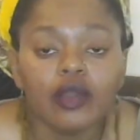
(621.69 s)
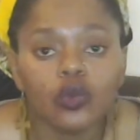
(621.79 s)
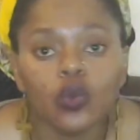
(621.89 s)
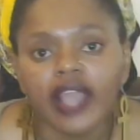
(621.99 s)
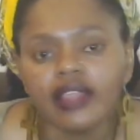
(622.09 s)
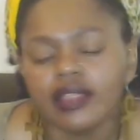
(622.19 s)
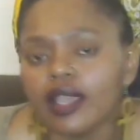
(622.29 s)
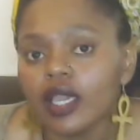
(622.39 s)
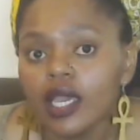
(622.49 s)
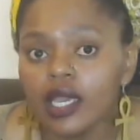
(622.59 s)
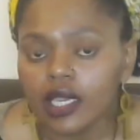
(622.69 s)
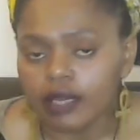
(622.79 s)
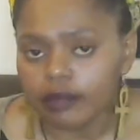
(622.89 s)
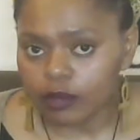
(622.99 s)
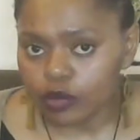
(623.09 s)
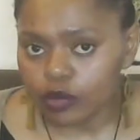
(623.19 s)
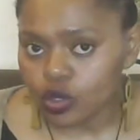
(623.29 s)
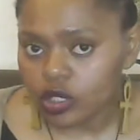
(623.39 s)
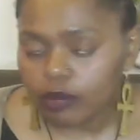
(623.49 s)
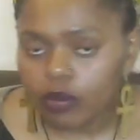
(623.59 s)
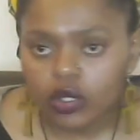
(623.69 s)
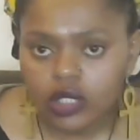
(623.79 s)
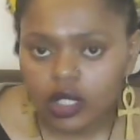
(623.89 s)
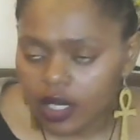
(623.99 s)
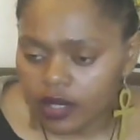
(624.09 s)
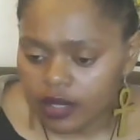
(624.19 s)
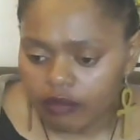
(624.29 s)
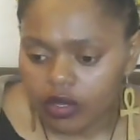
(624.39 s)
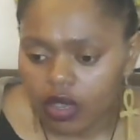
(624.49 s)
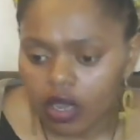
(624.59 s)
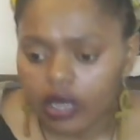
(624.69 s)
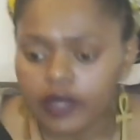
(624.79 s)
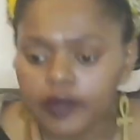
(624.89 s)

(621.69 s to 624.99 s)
who I think can be able to support in that regard.